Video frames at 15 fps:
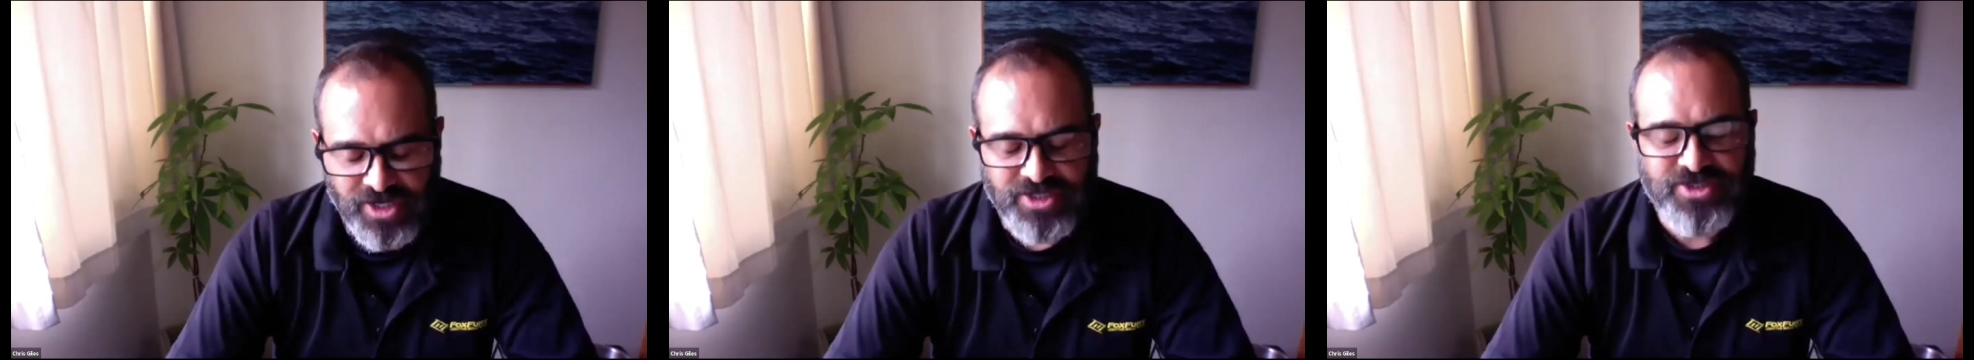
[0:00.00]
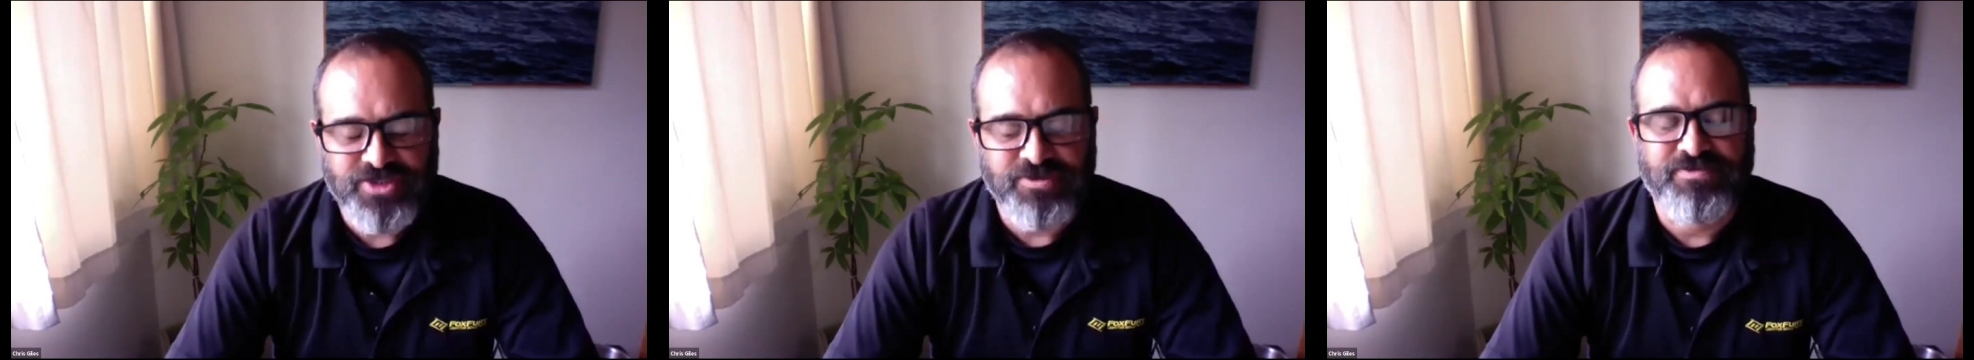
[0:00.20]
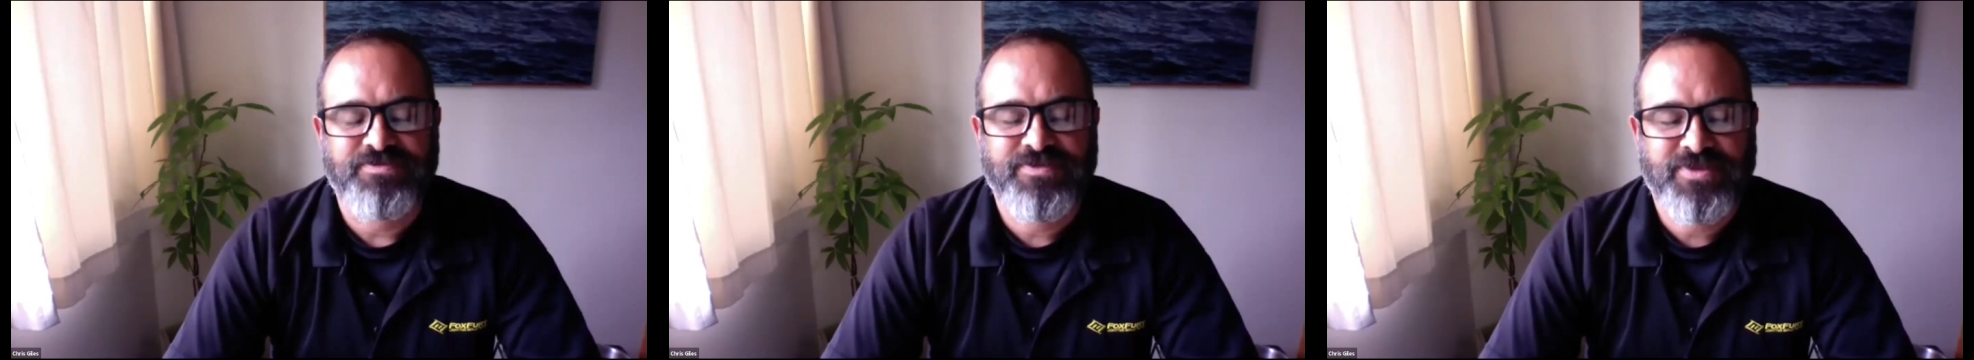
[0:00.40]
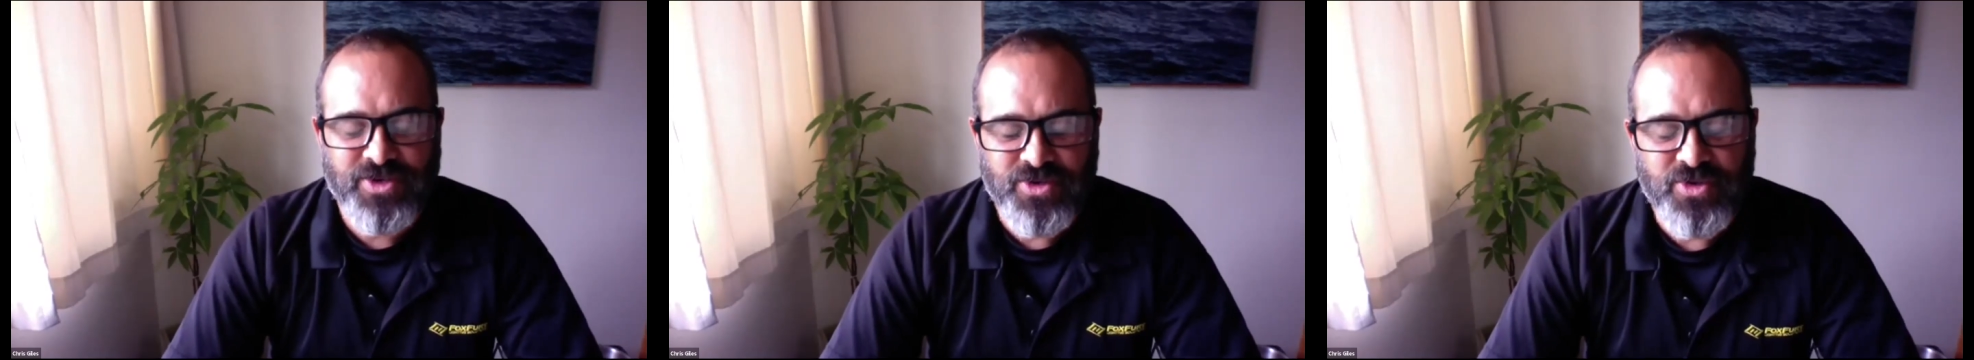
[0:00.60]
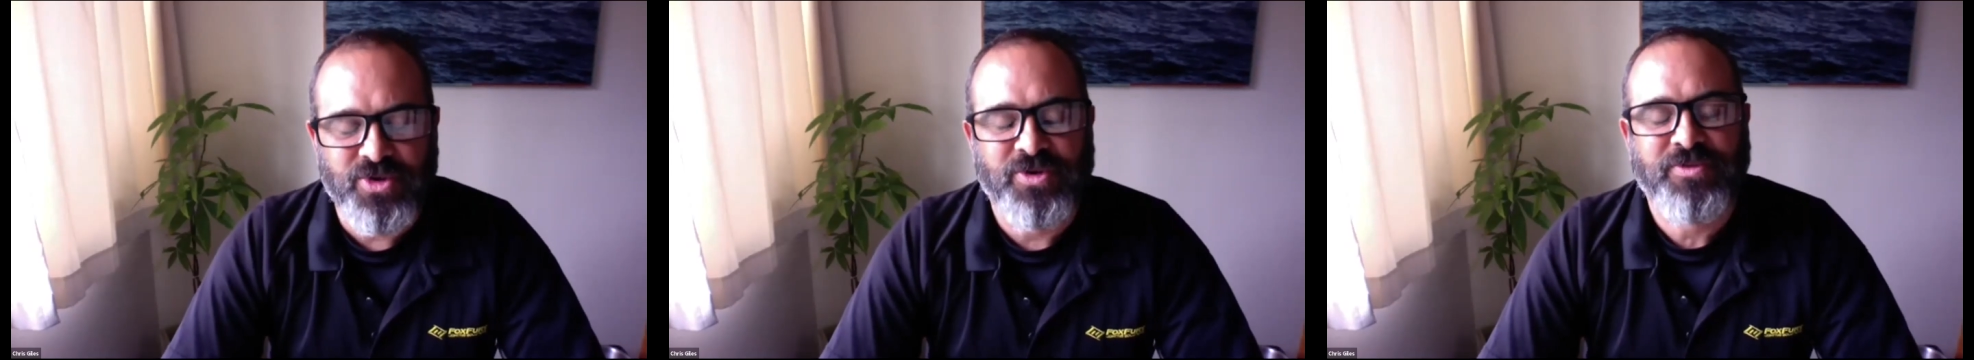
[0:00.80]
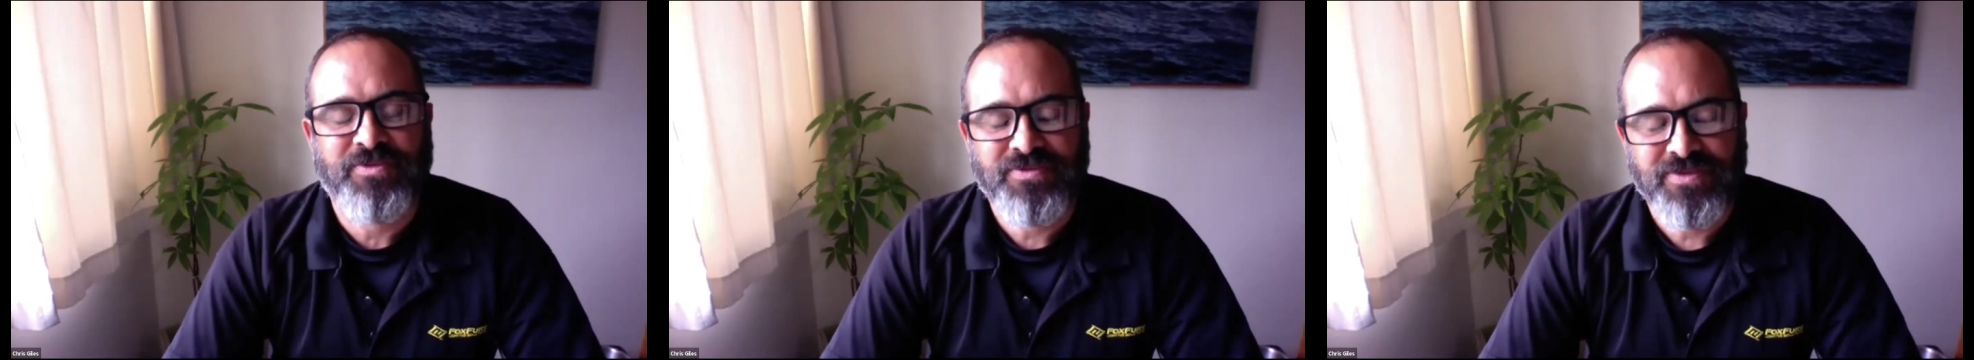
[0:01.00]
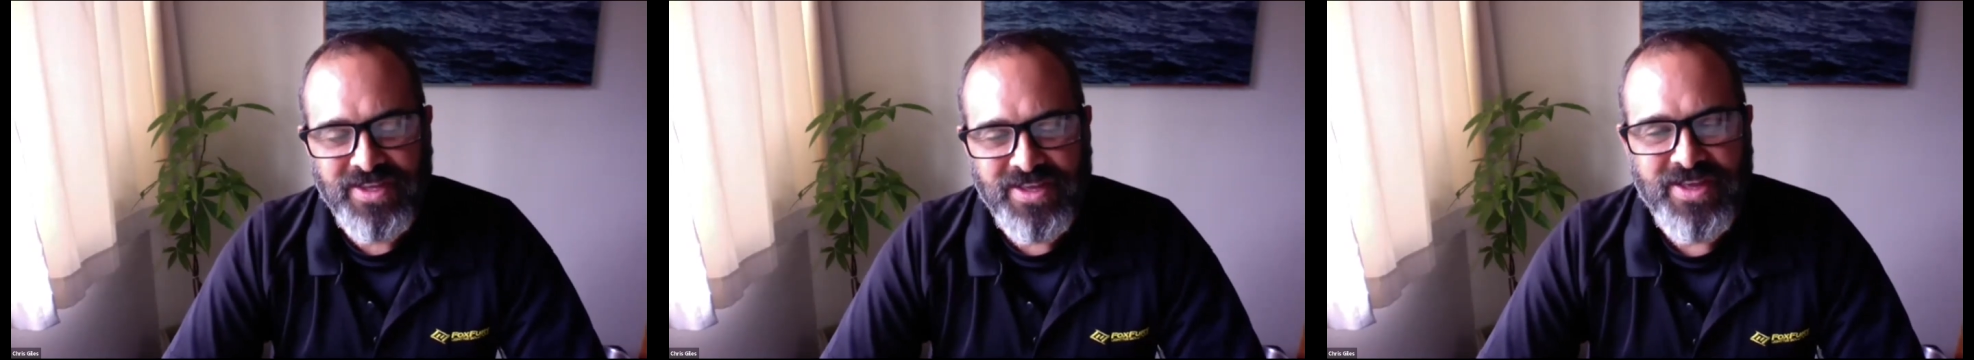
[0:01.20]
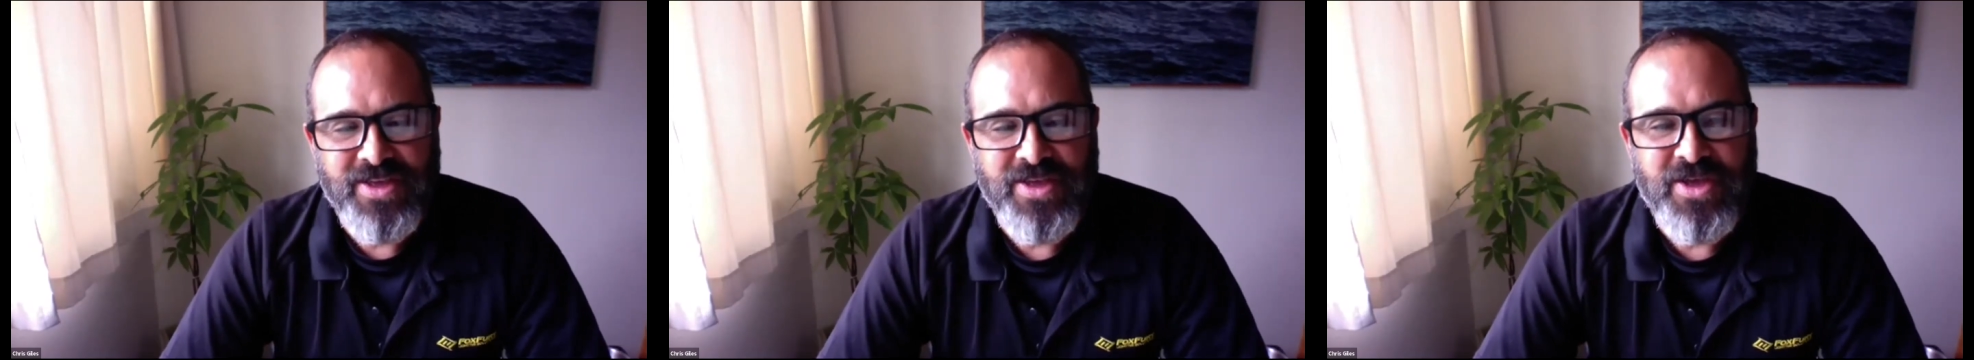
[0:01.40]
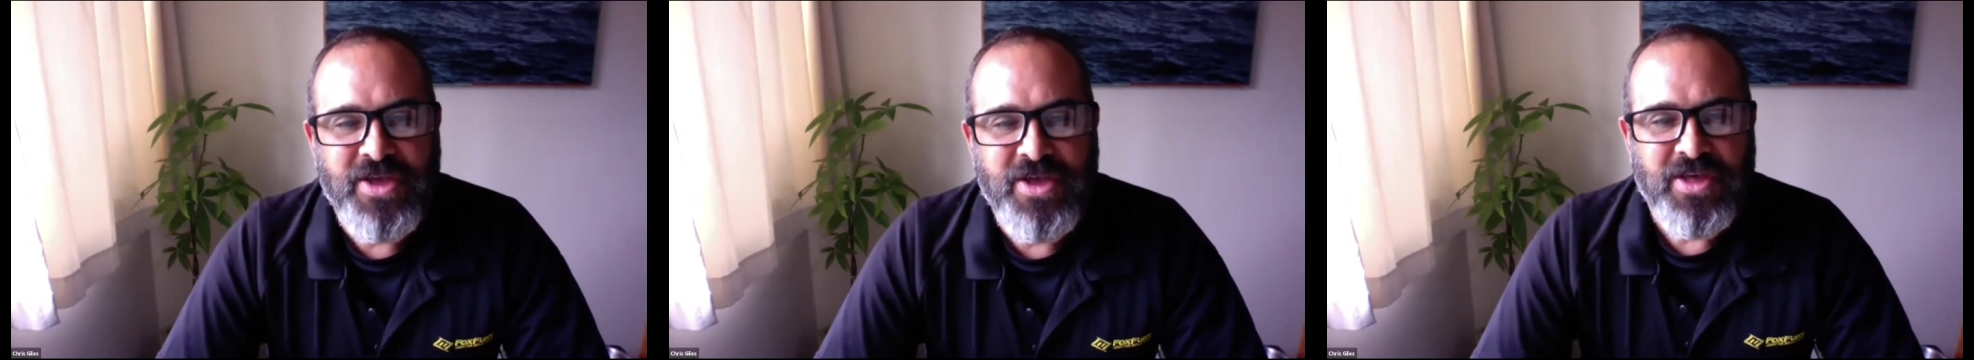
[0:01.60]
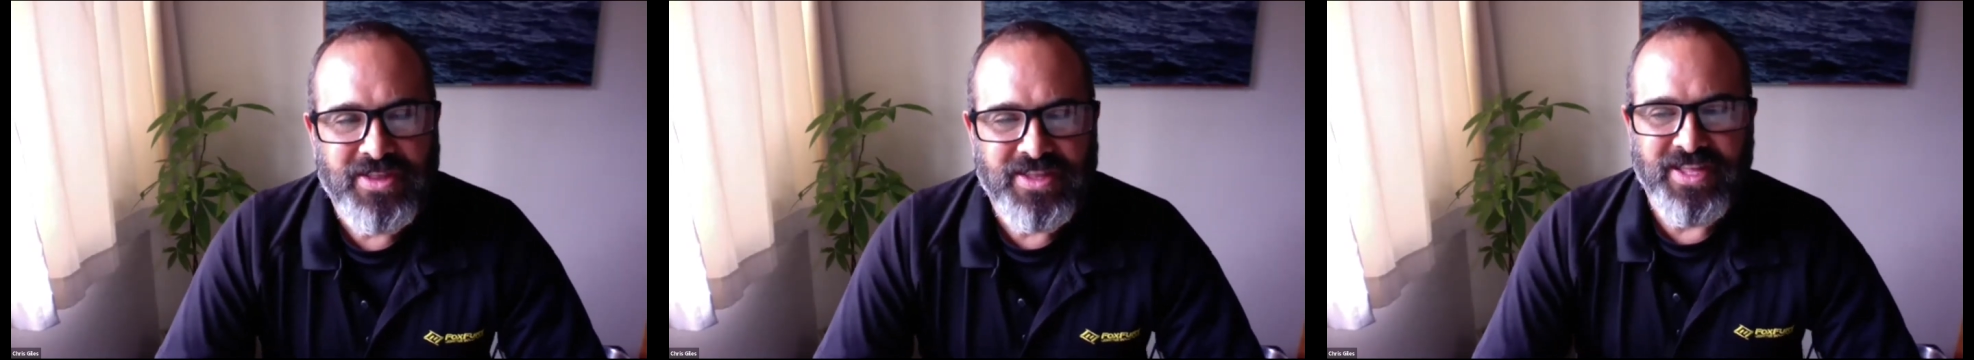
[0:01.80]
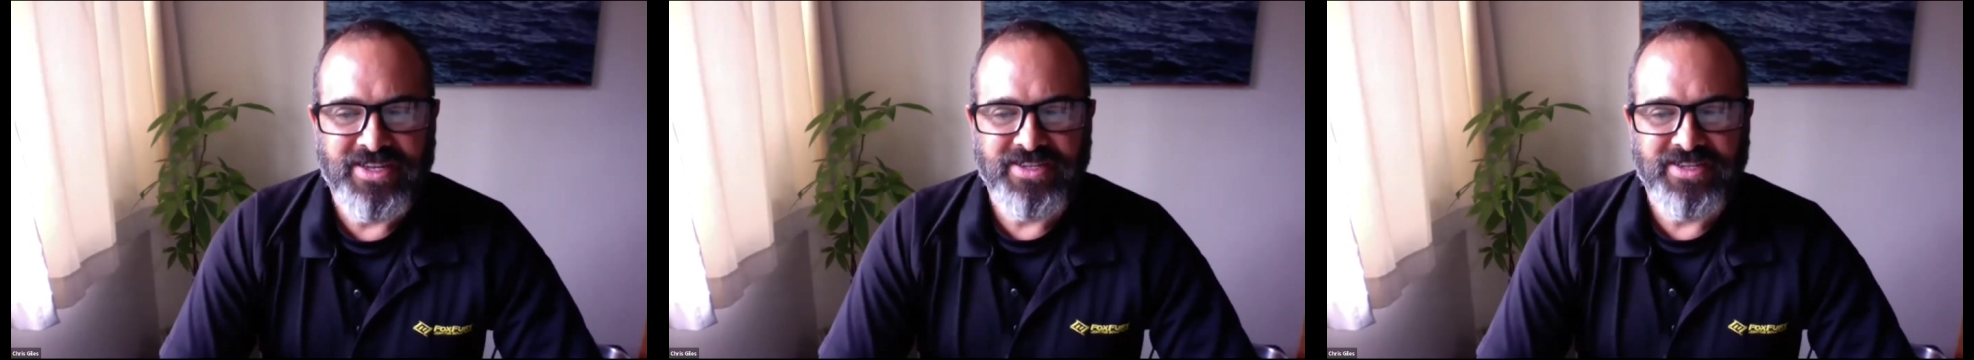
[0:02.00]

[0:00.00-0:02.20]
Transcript: awesome. Cool. That